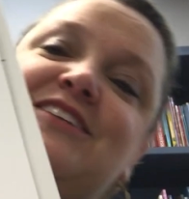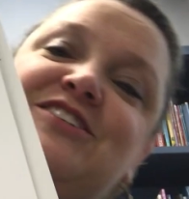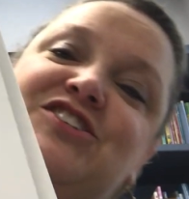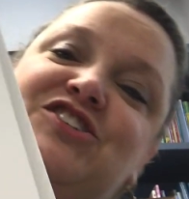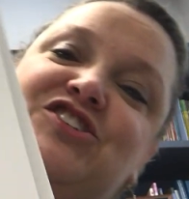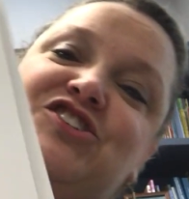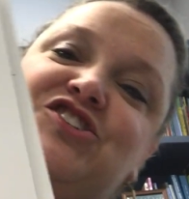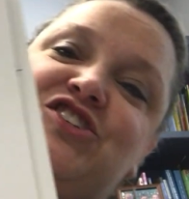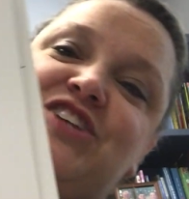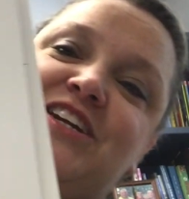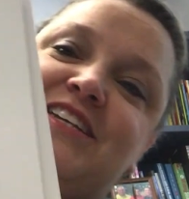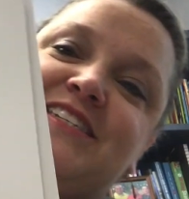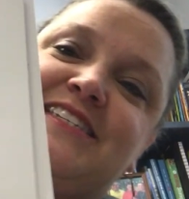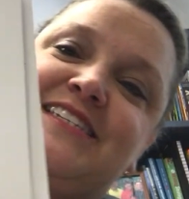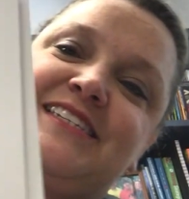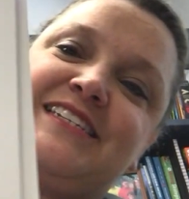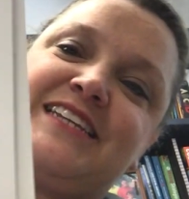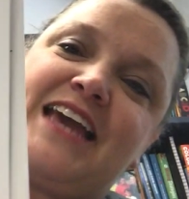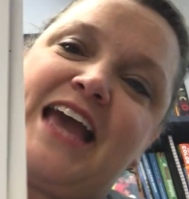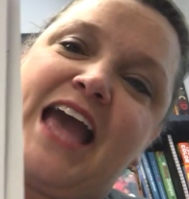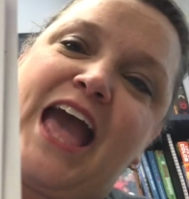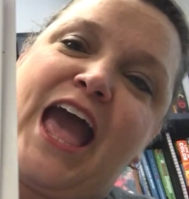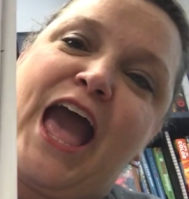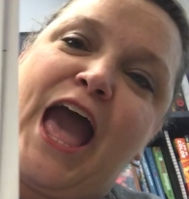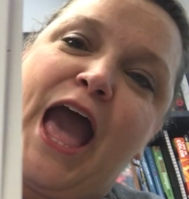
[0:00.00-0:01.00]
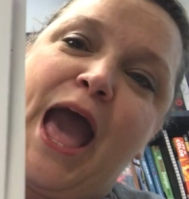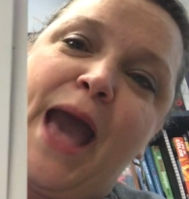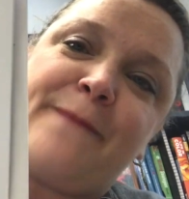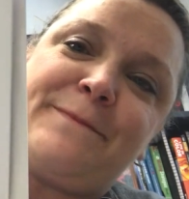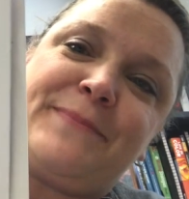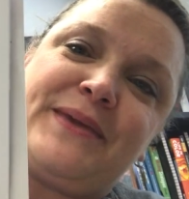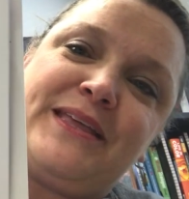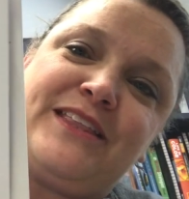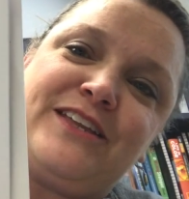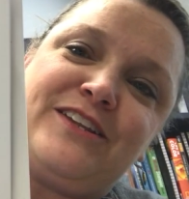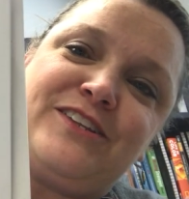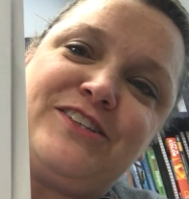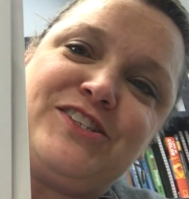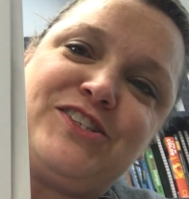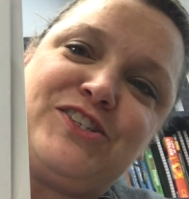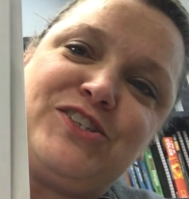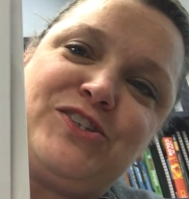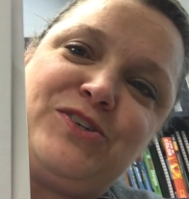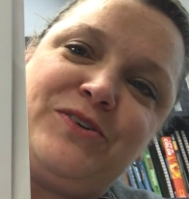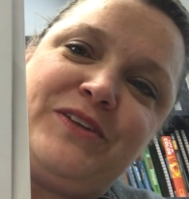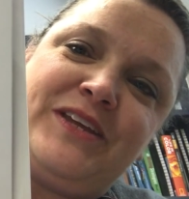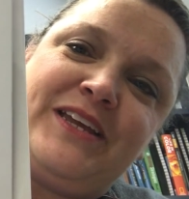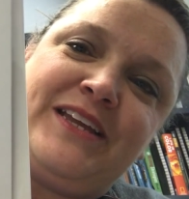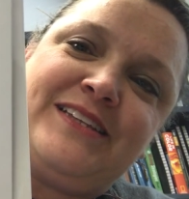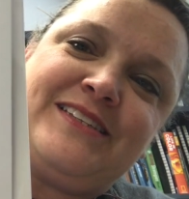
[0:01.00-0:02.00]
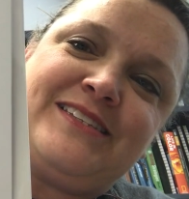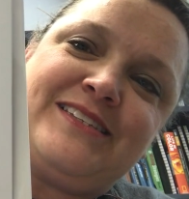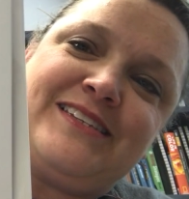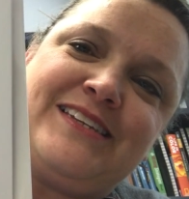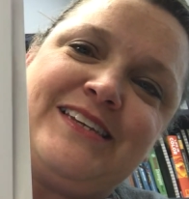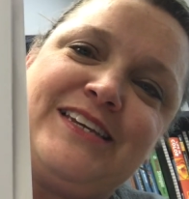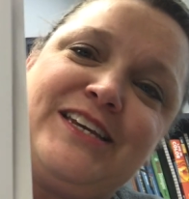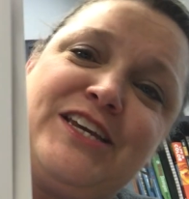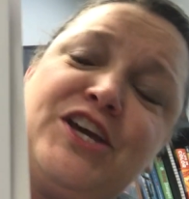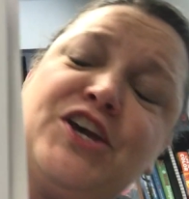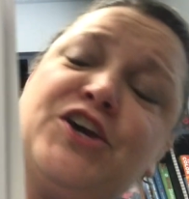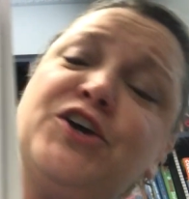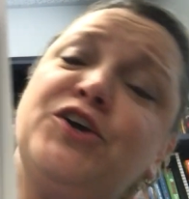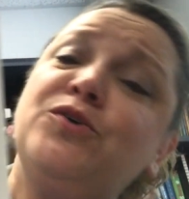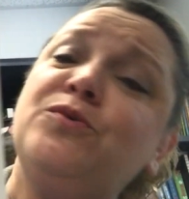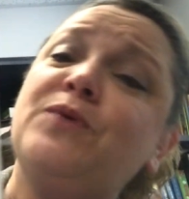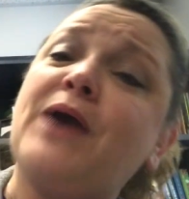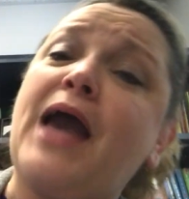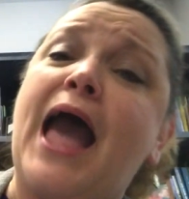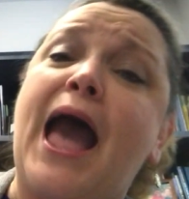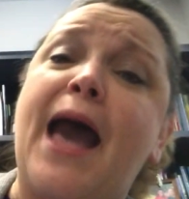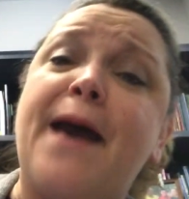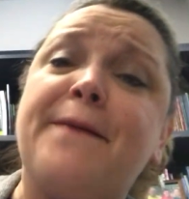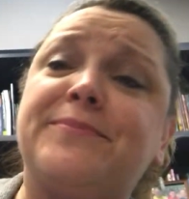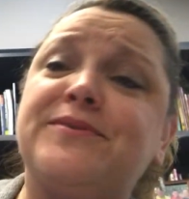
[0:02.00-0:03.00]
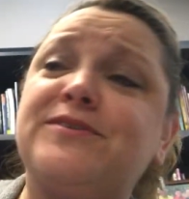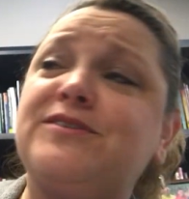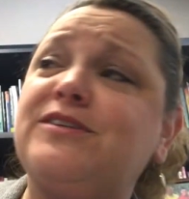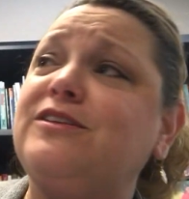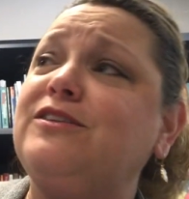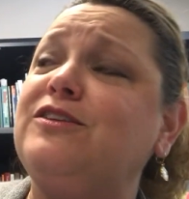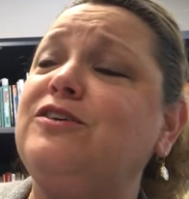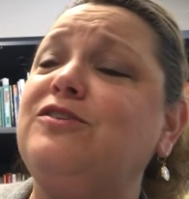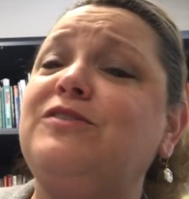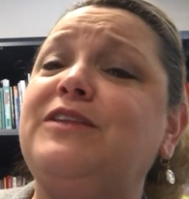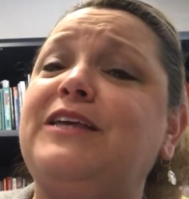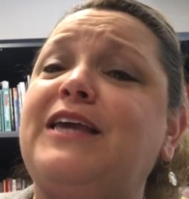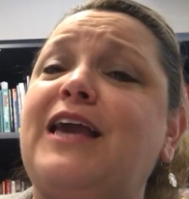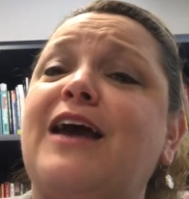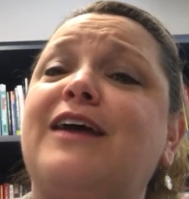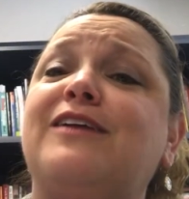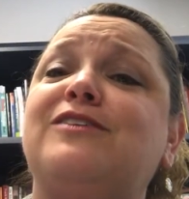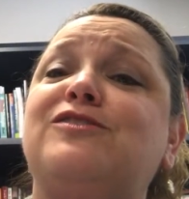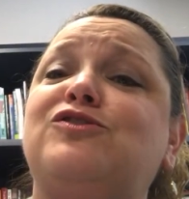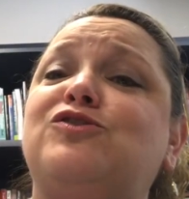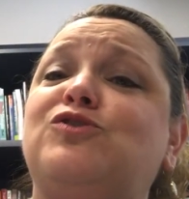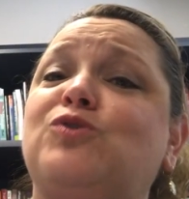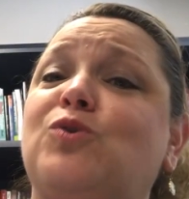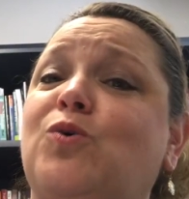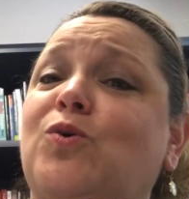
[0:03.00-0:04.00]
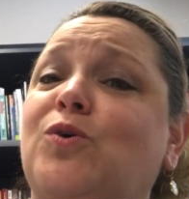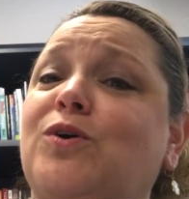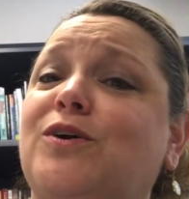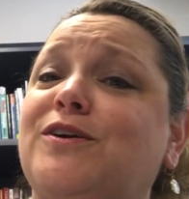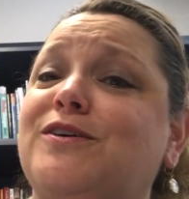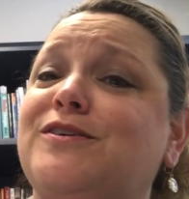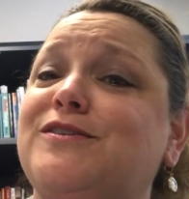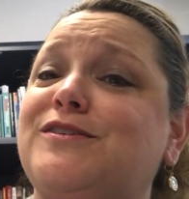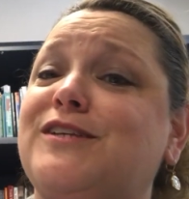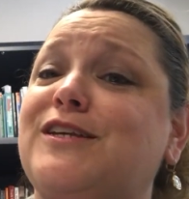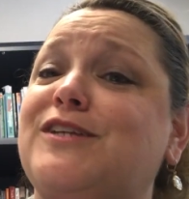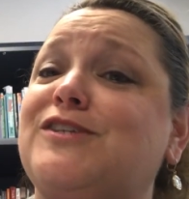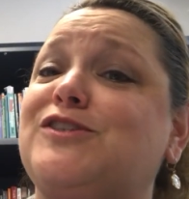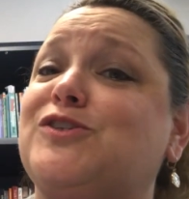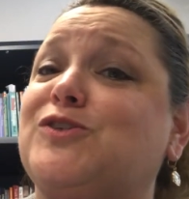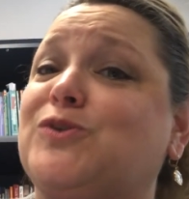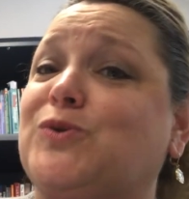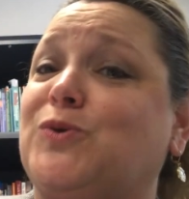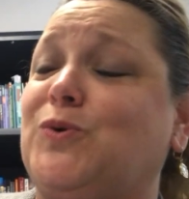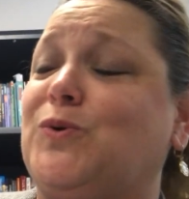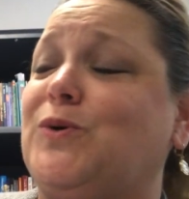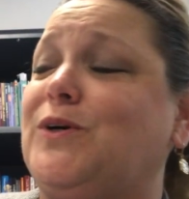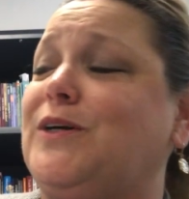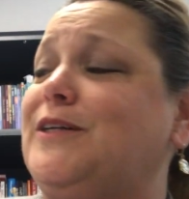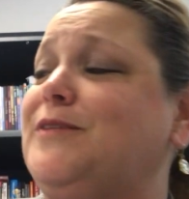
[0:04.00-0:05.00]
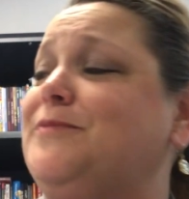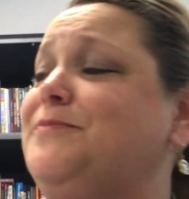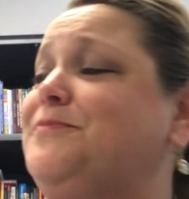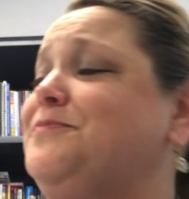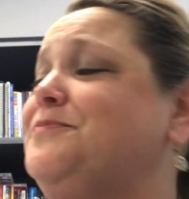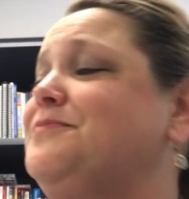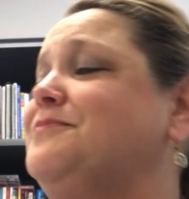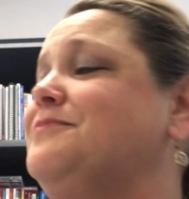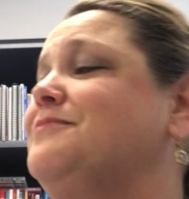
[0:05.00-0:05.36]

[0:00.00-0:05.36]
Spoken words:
is just a happy little student who absolutely adores school.